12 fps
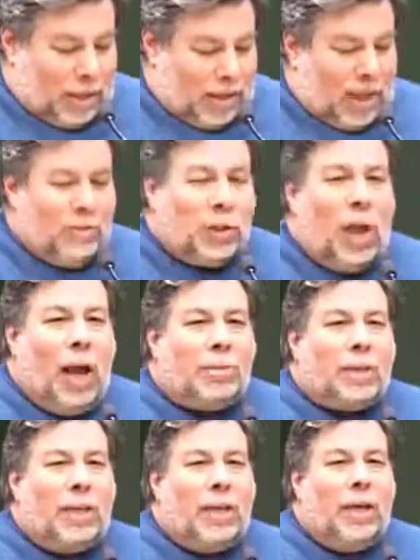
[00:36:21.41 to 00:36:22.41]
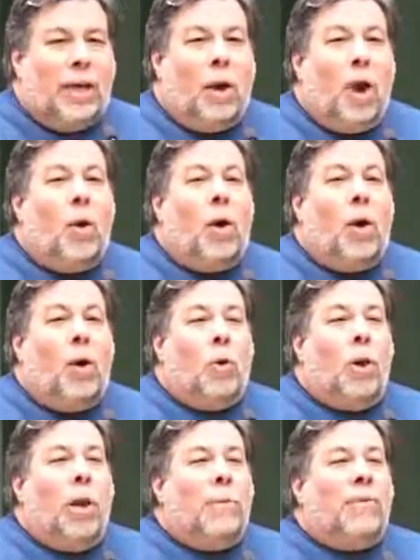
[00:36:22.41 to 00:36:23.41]
Steve Jobs, you know, oh,
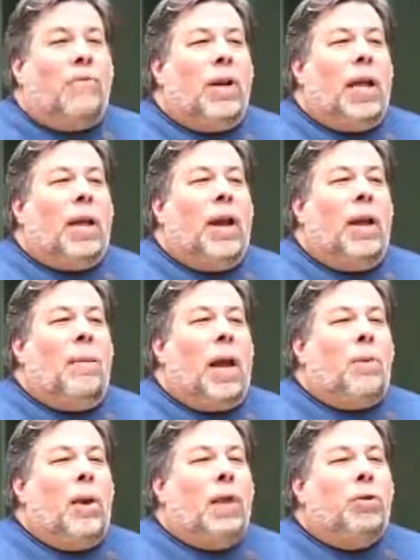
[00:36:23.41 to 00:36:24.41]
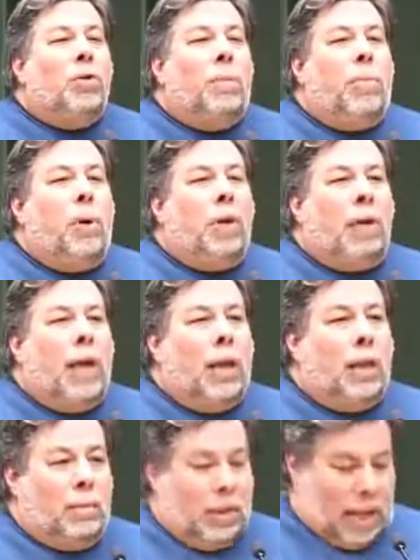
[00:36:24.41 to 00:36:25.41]
oh, before that, um, I went into a bowling
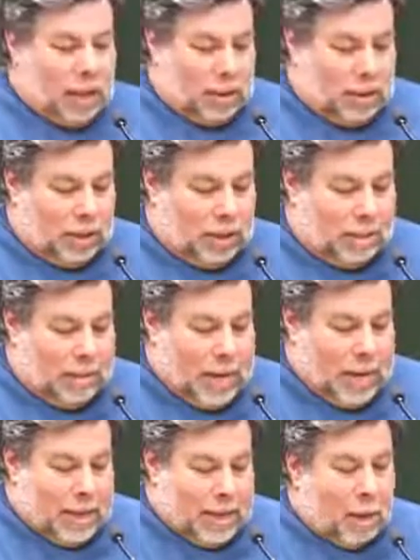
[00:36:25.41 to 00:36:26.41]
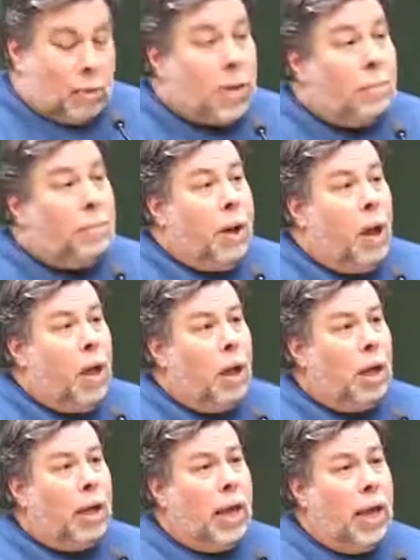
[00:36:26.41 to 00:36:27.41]
alley with Alice and there was a
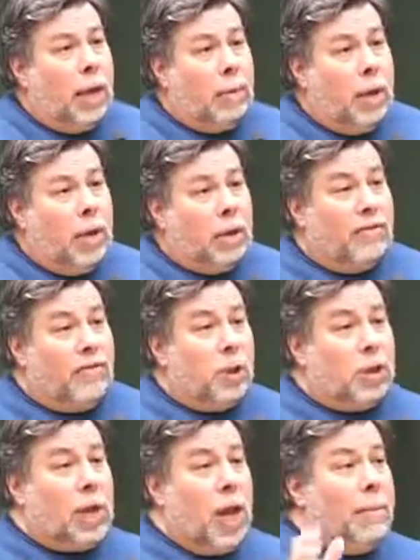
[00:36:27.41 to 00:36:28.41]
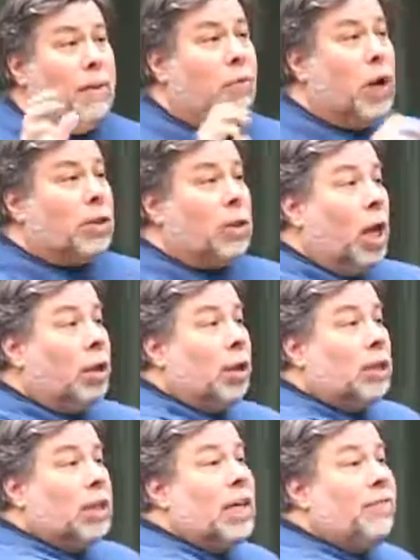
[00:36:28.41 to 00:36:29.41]
Pong game. The first time ever I saw a
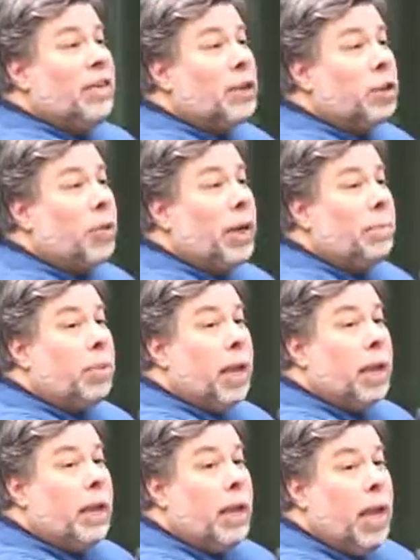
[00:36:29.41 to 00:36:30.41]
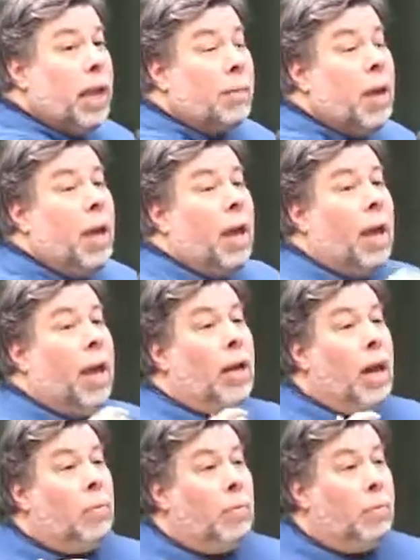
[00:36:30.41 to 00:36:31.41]
little TV screen playing a game
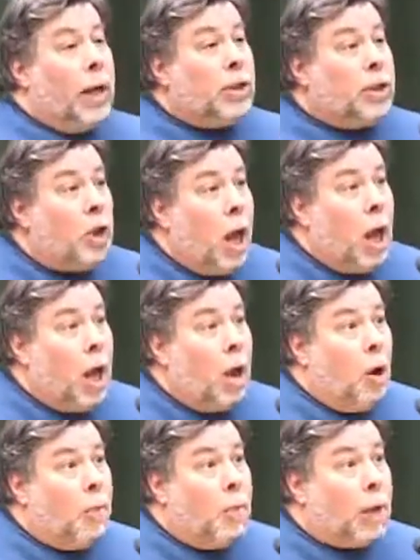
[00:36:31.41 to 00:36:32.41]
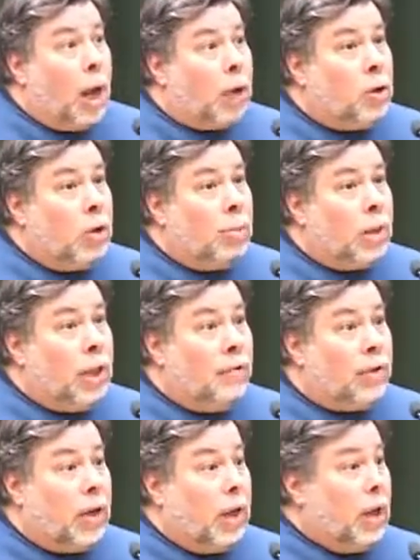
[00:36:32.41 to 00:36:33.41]
and I, my jaw opened. I couldn't
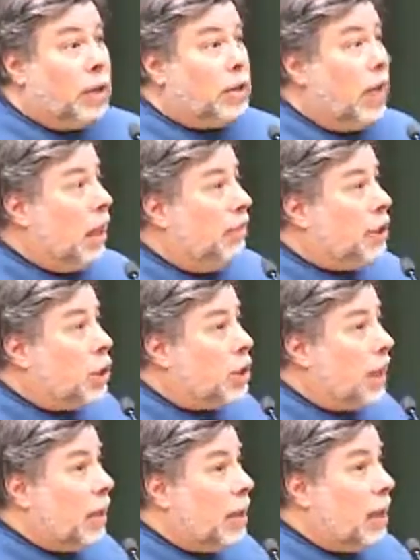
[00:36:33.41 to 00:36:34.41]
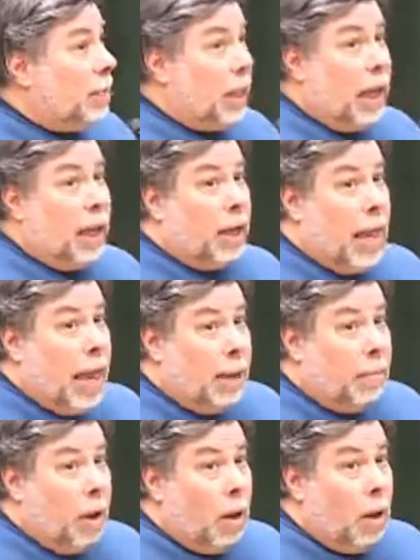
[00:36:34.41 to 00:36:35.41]
believe it. Television set can play a
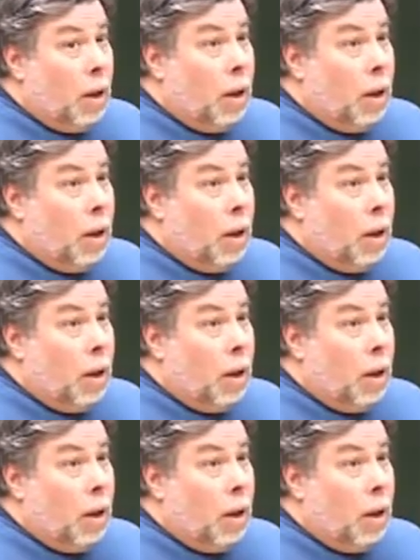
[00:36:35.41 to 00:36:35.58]
game?